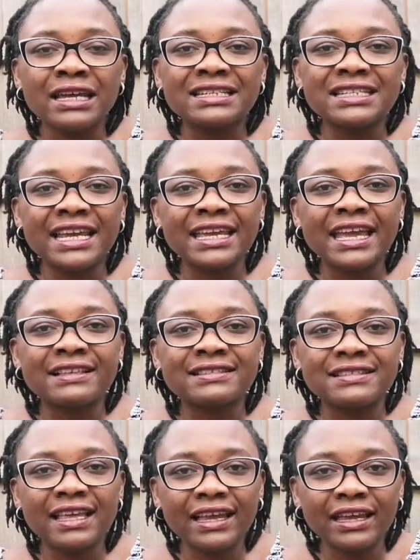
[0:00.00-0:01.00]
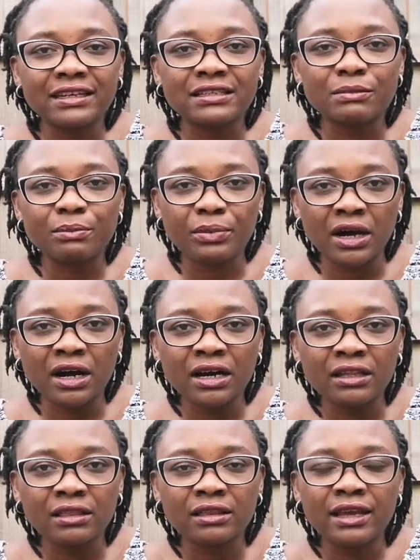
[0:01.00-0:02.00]
take a second
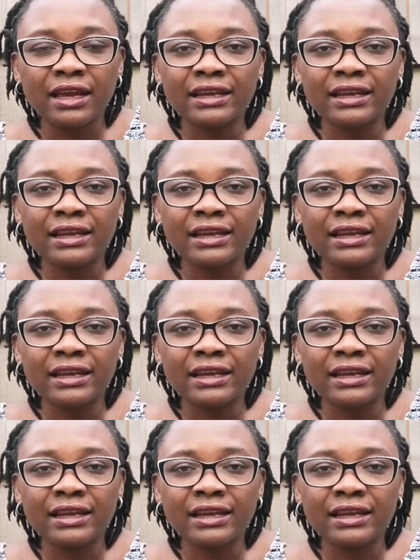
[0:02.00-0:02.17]
bath,